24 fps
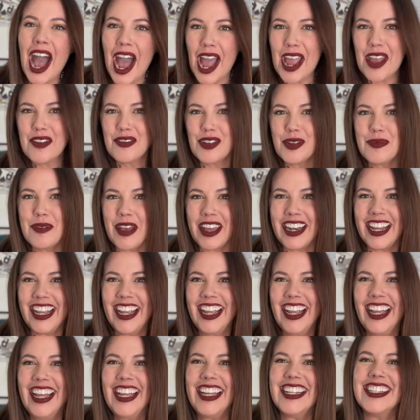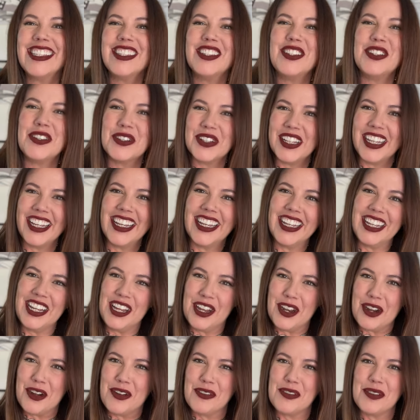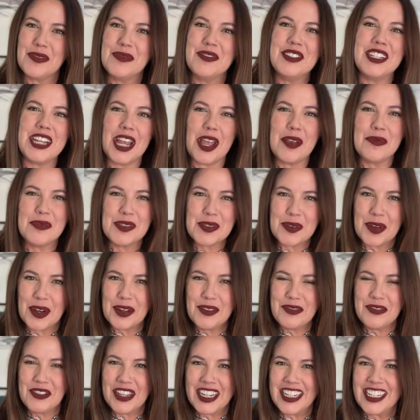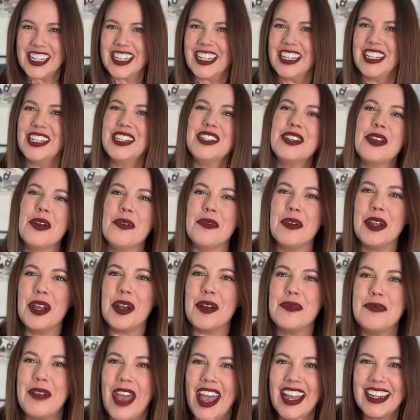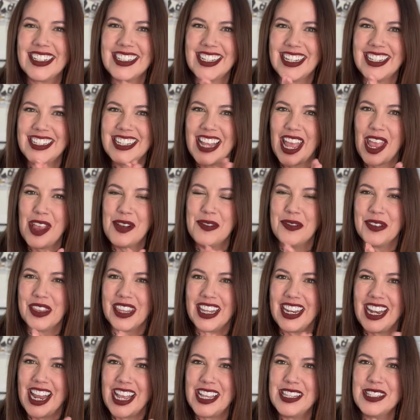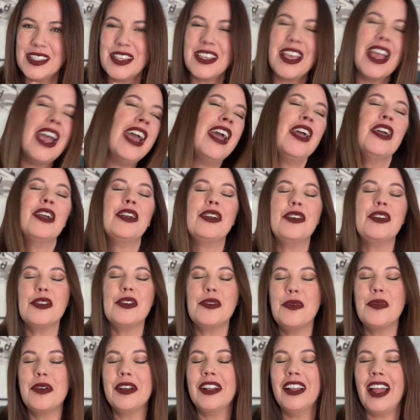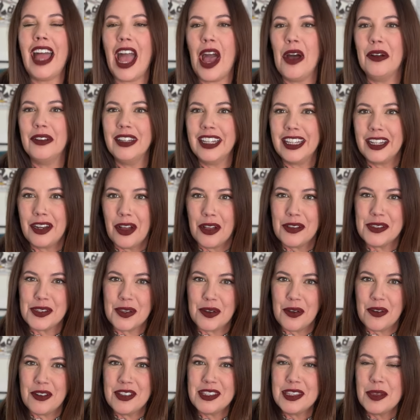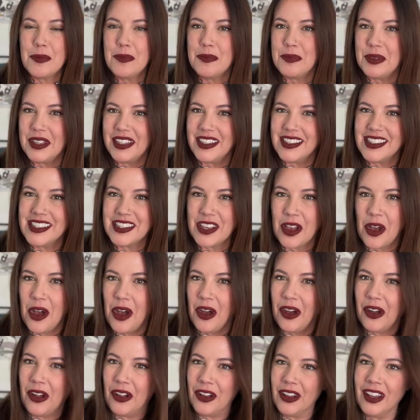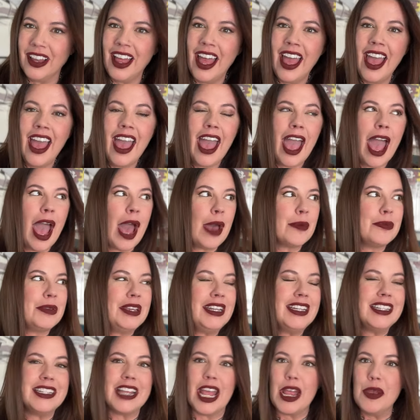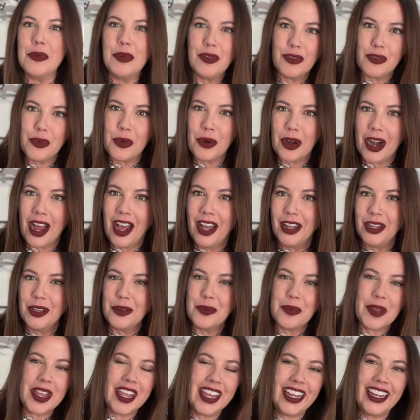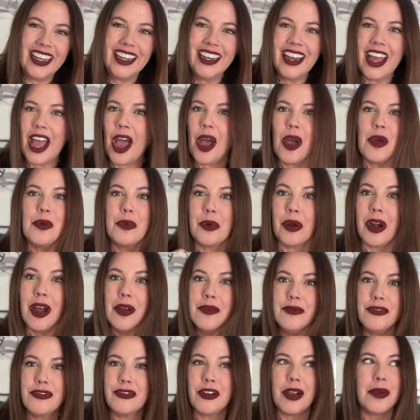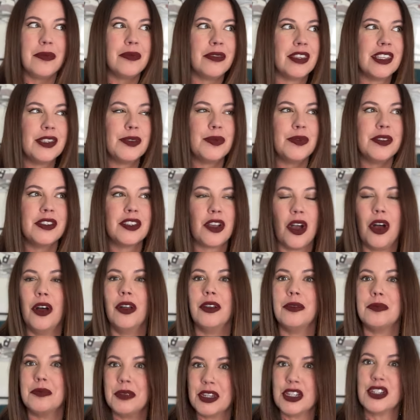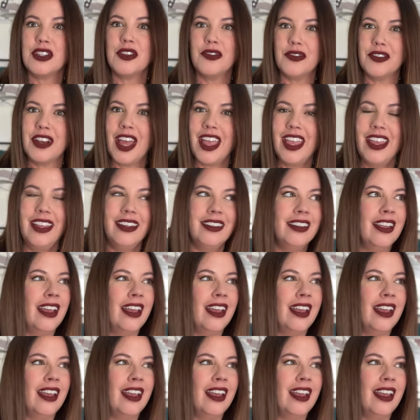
Hi everybody, it's Julia here from J M Squared Vintage. We are back today with a nice Goodwill outlet, also known as the Bins Haul. Happy day before Halloween. Uh, where I'm from, this was called Mischief Night,